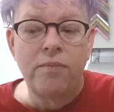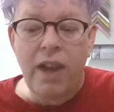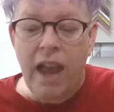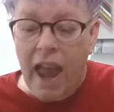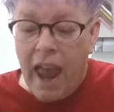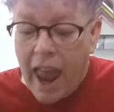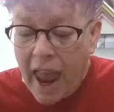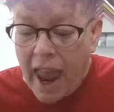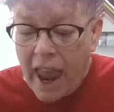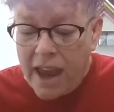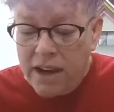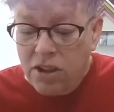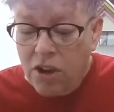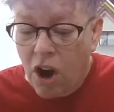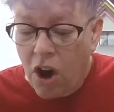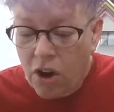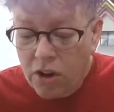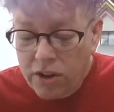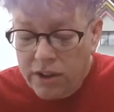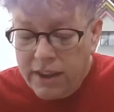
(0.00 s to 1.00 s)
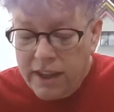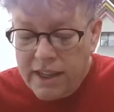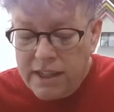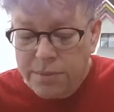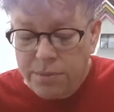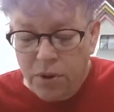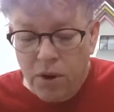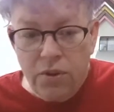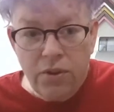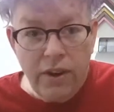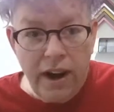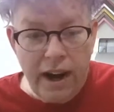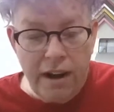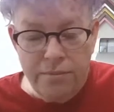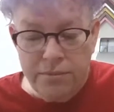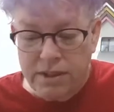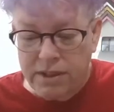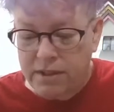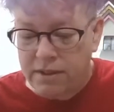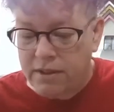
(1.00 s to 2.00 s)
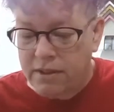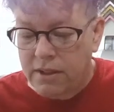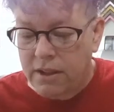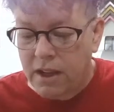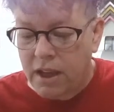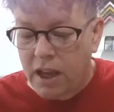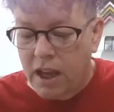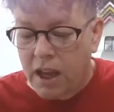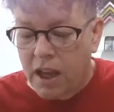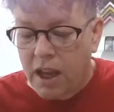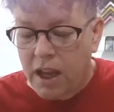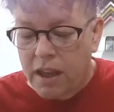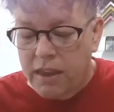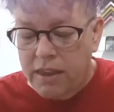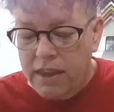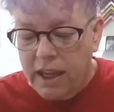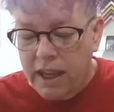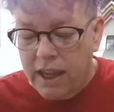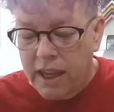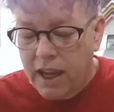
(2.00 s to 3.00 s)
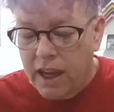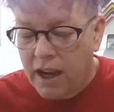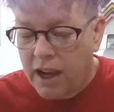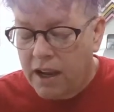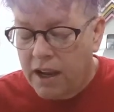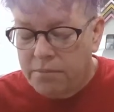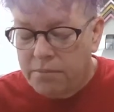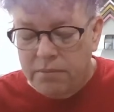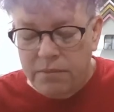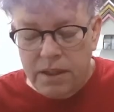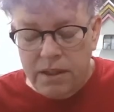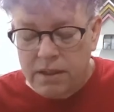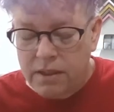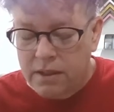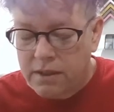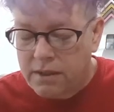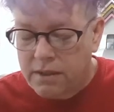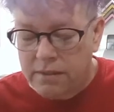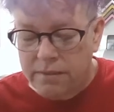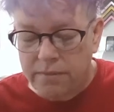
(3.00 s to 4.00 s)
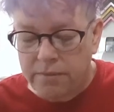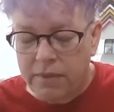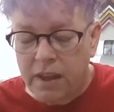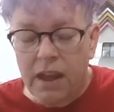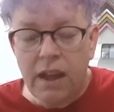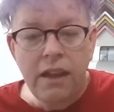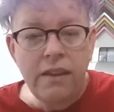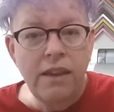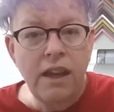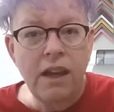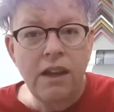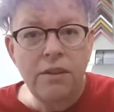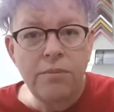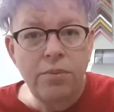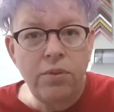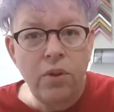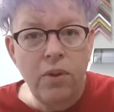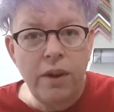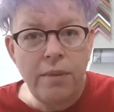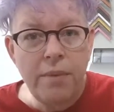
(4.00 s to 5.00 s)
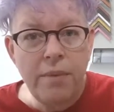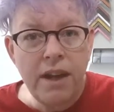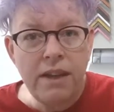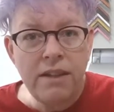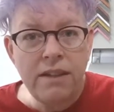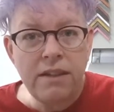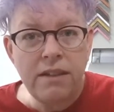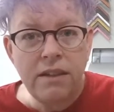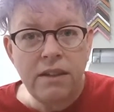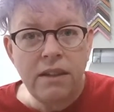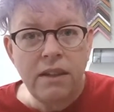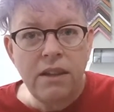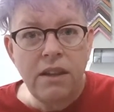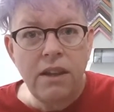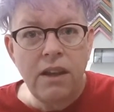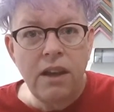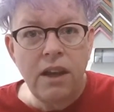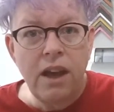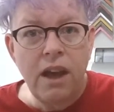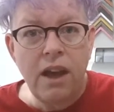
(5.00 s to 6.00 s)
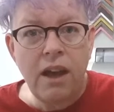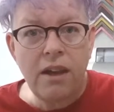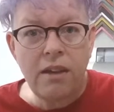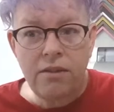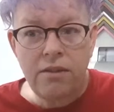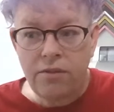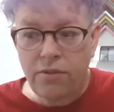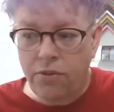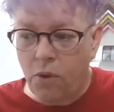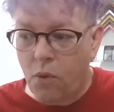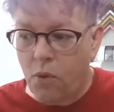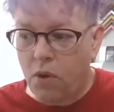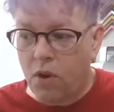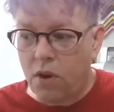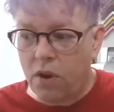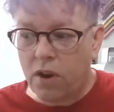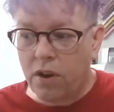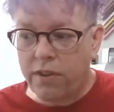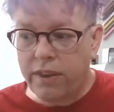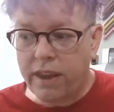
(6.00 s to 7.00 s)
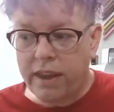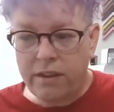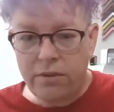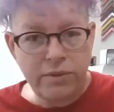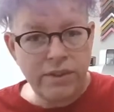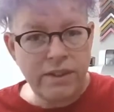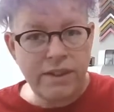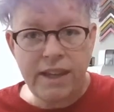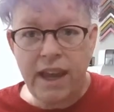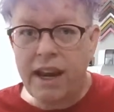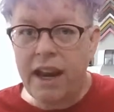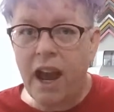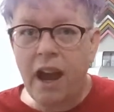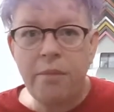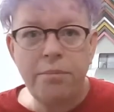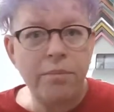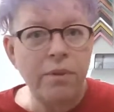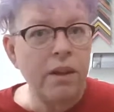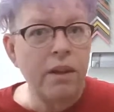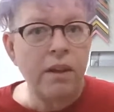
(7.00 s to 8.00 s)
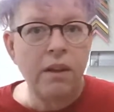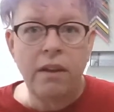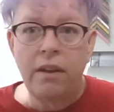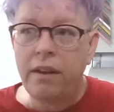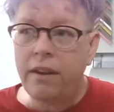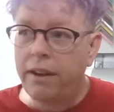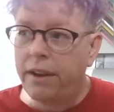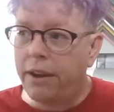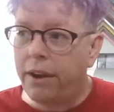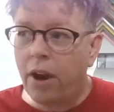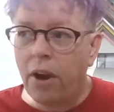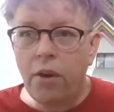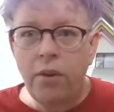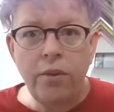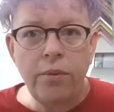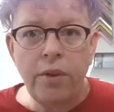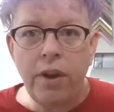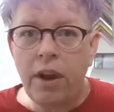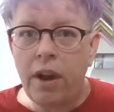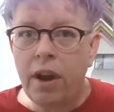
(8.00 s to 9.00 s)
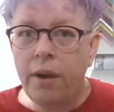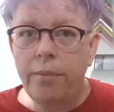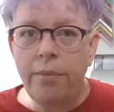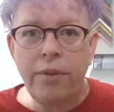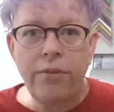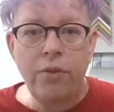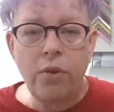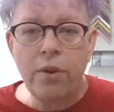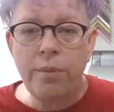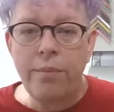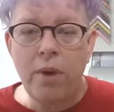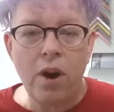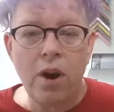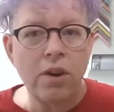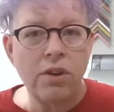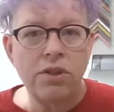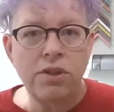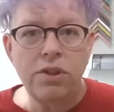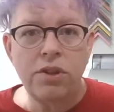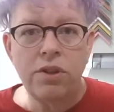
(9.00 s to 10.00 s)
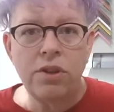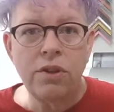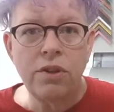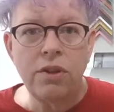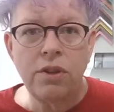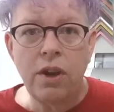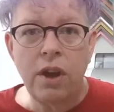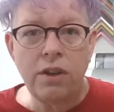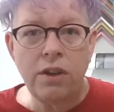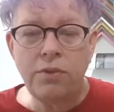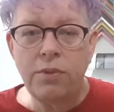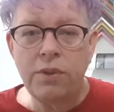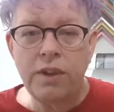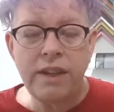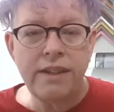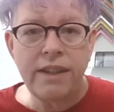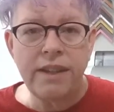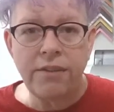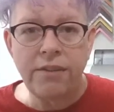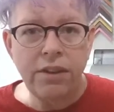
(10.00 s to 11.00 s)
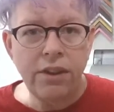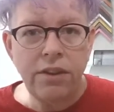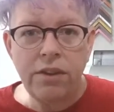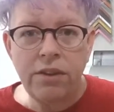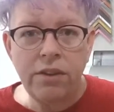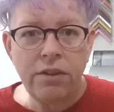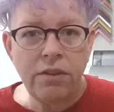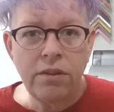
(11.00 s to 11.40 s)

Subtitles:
And all of these programs, the unemployment that was set up, before March 27th,